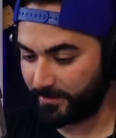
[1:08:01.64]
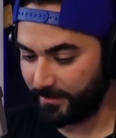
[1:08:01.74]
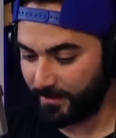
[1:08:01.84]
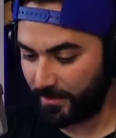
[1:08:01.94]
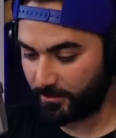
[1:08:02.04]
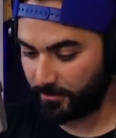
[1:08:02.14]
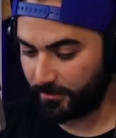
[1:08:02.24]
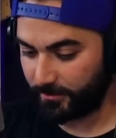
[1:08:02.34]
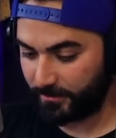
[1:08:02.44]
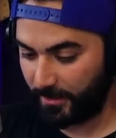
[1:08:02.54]
that did not go
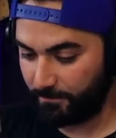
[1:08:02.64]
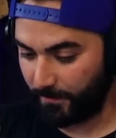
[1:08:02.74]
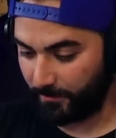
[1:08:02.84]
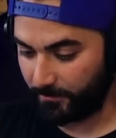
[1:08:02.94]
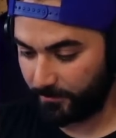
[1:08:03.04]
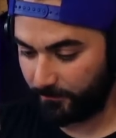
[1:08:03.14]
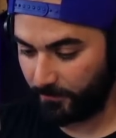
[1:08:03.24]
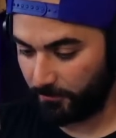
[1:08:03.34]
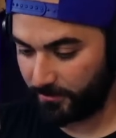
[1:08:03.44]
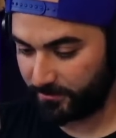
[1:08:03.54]
to the taping,
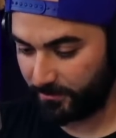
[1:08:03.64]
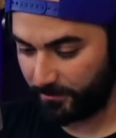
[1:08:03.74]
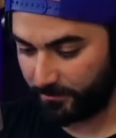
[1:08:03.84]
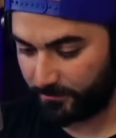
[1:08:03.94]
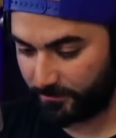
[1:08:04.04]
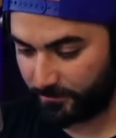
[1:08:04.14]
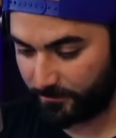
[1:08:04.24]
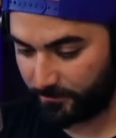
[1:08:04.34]
if you want to see this.